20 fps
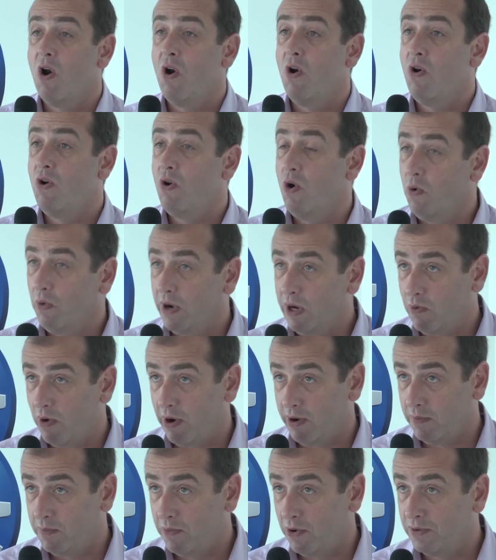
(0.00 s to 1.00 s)
low
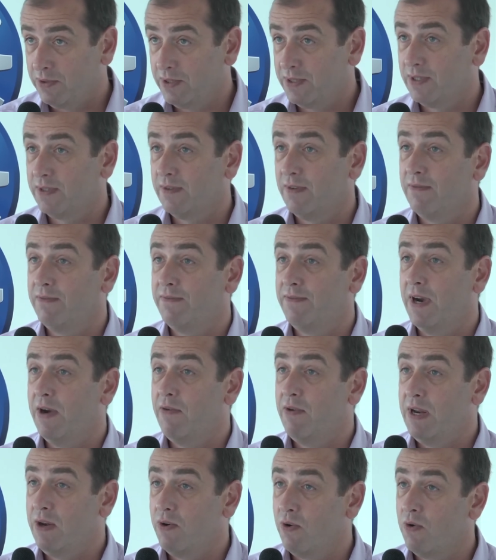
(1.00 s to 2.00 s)
requirements,
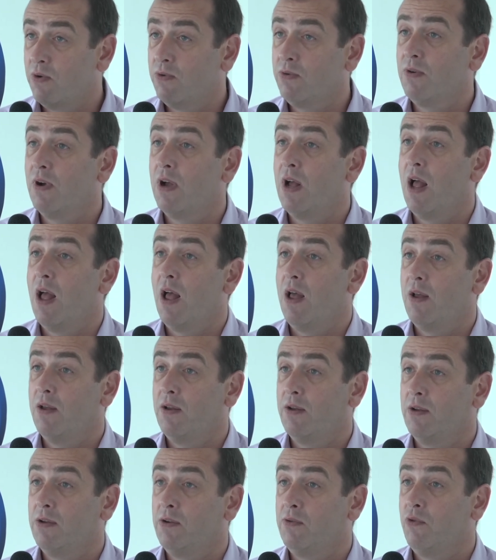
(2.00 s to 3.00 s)
very low
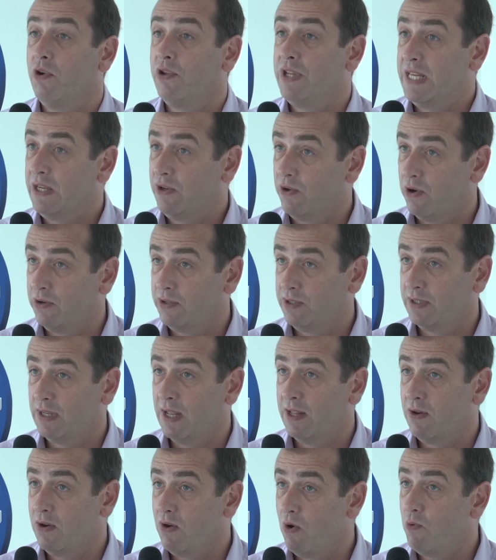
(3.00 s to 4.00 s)
uh, running cost,
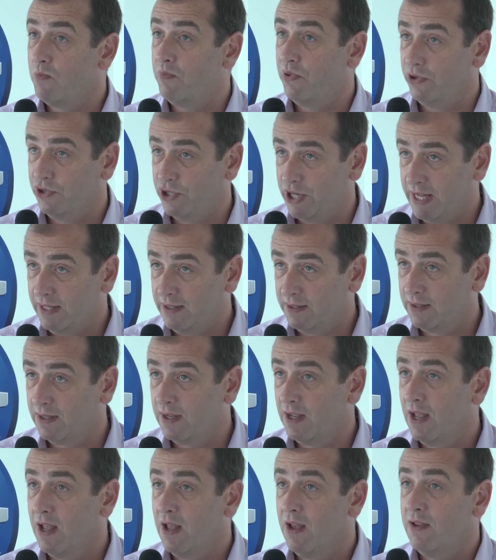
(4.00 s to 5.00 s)
and low budget,
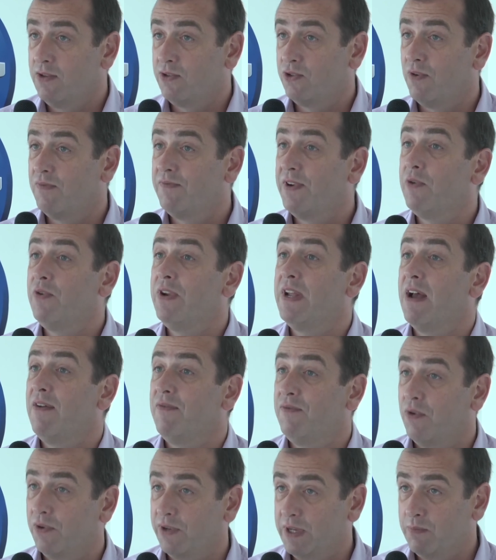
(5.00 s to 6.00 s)
so very
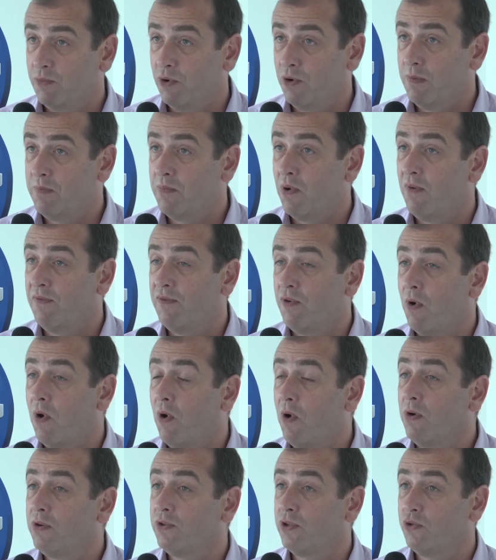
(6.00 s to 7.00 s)
affordable for
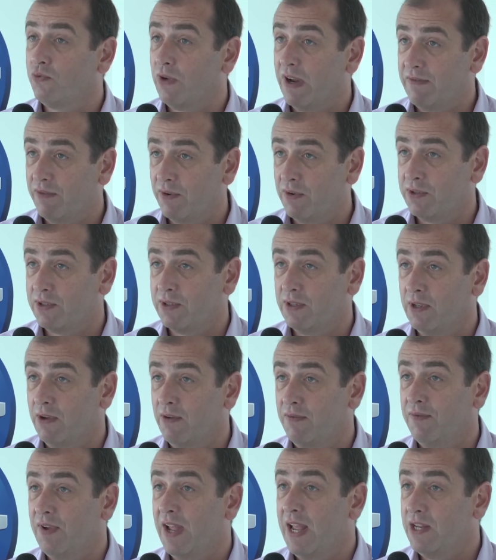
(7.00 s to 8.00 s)
all the drivers
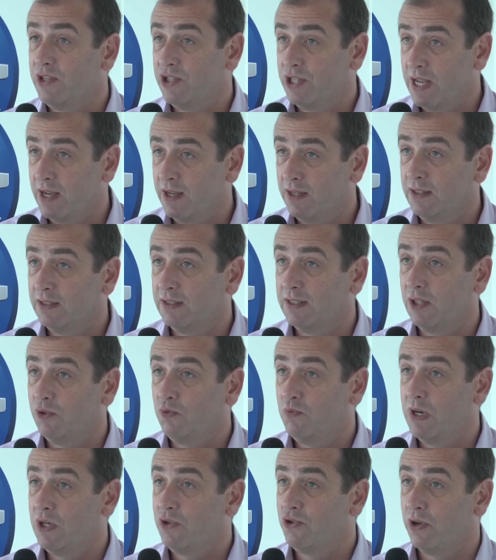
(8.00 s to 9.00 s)
of Asia
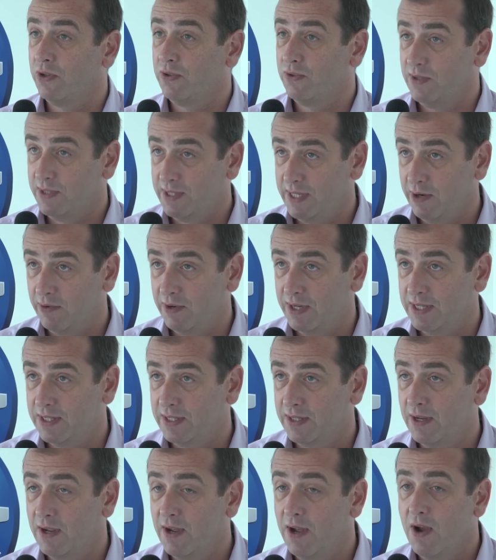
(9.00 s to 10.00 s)
that will join the
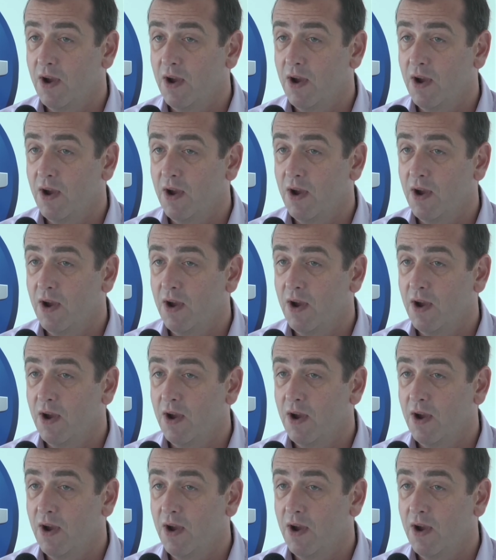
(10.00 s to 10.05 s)
series.